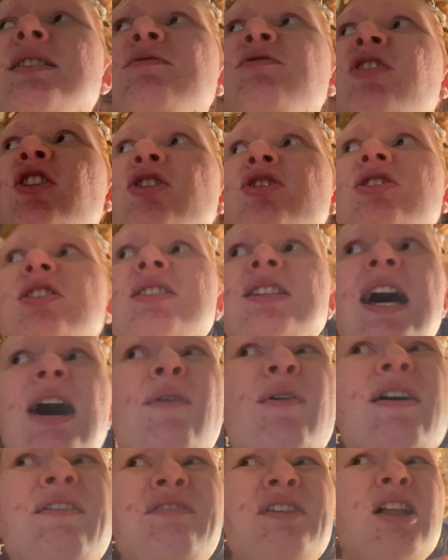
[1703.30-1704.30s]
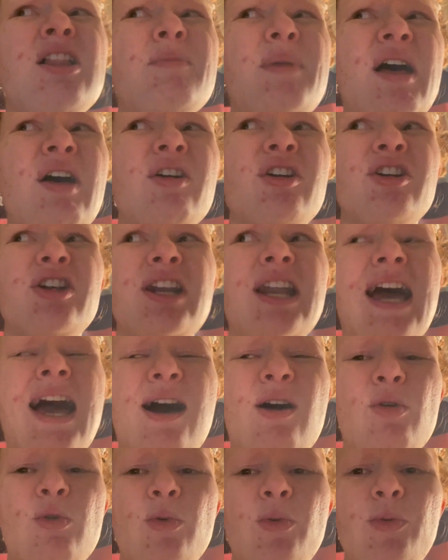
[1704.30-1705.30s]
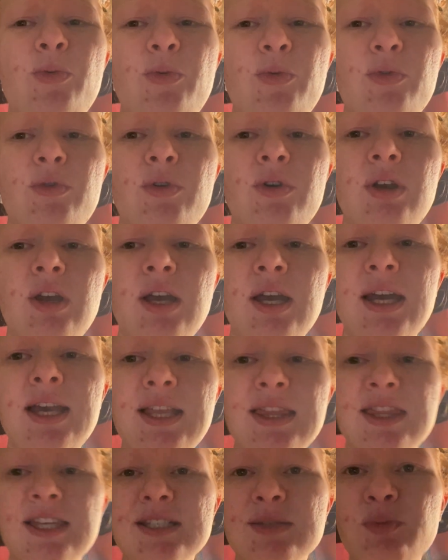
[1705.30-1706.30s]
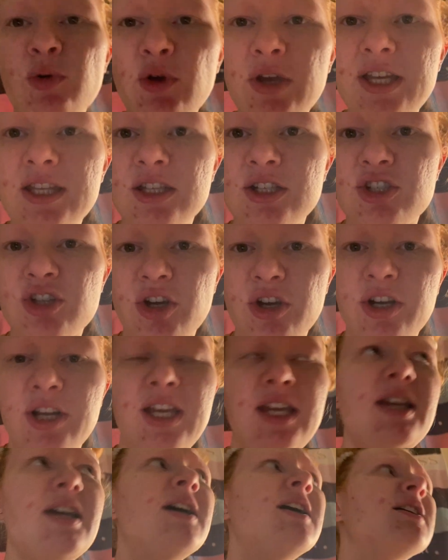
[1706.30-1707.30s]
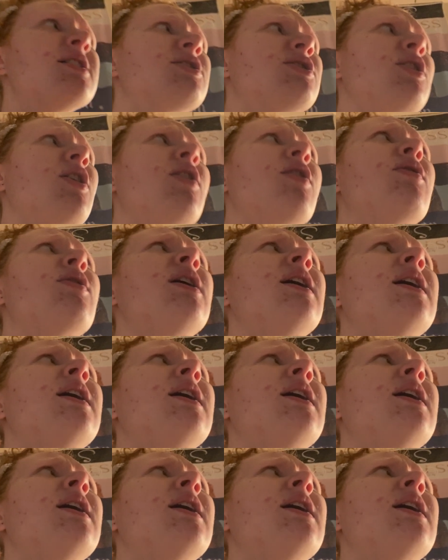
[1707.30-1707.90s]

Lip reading: versus how I feel about her now at this point in the journey. So